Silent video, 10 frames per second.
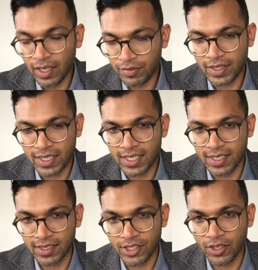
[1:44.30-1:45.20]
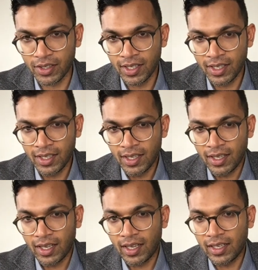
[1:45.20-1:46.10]
Yeah, fantastic. So
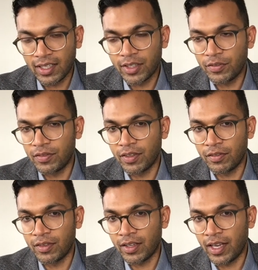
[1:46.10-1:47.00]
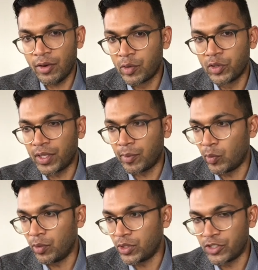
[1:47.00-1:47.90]
I like the, the, the airway rule number
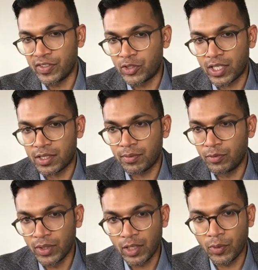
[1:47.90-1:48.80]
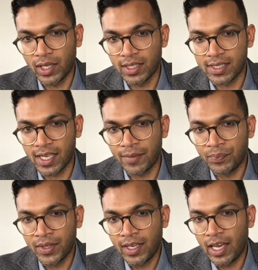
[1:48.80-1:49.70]
one, which you've addressed really well, is that
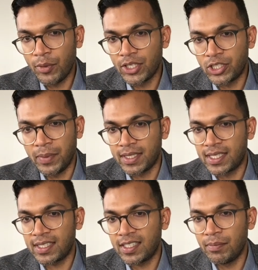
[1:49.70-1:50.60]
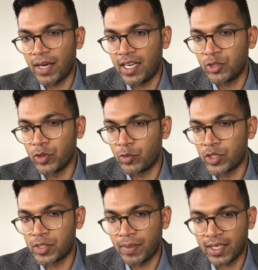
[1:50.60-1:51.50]
airways should be assessed and managed with
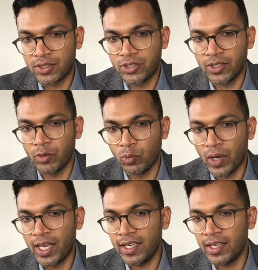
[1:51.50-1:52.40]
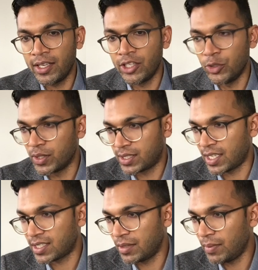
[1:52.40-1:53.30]
respect to the way you
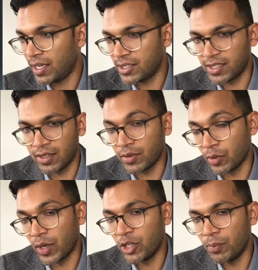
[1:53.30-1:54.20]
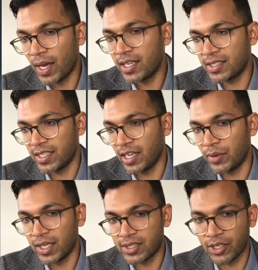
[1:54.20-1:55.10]
assess and manage the, the way you manage the airway.